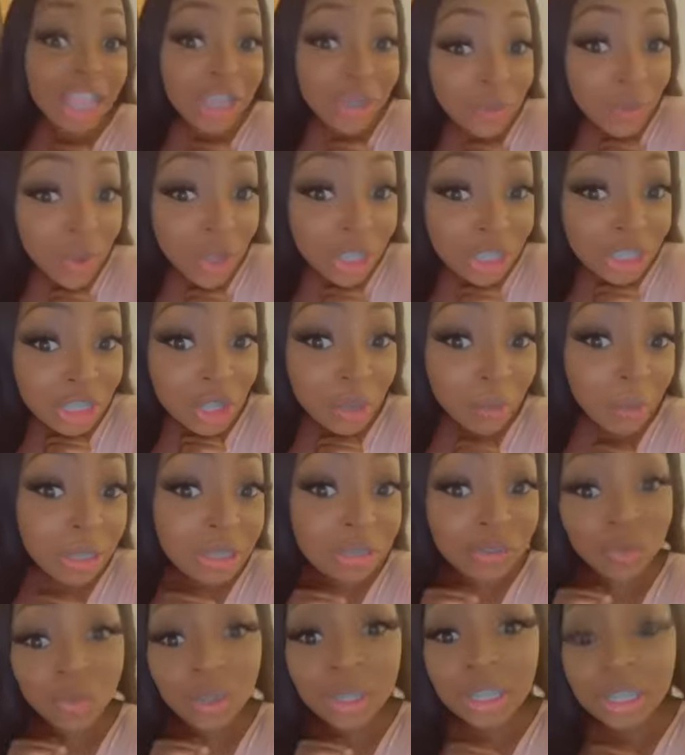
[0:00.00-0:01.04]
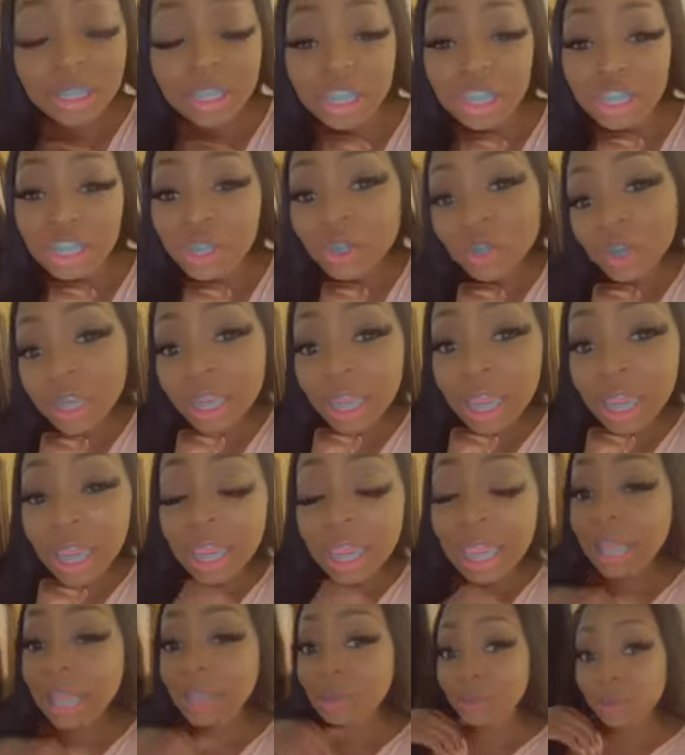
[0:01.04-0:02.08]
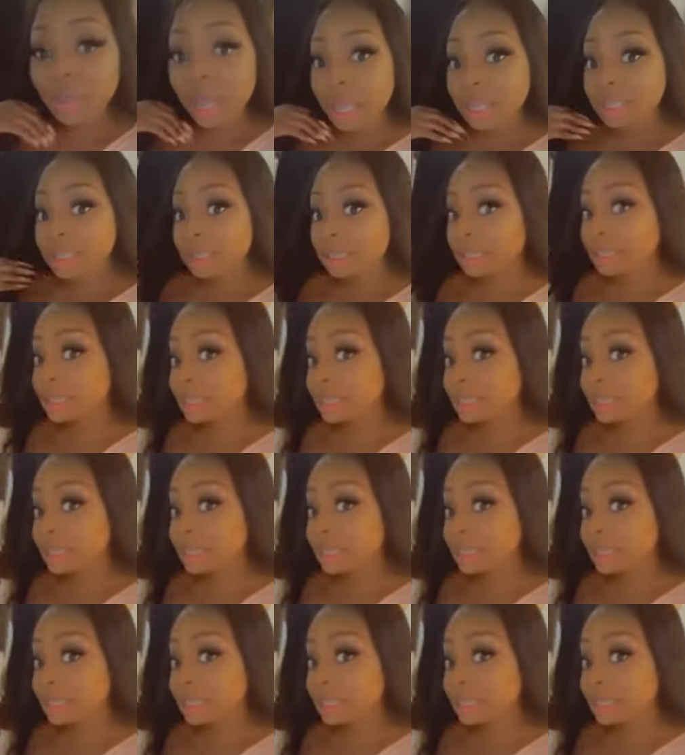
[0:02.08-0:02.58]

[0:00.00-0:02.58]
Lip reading: you all so much for watching the show today. As you guys can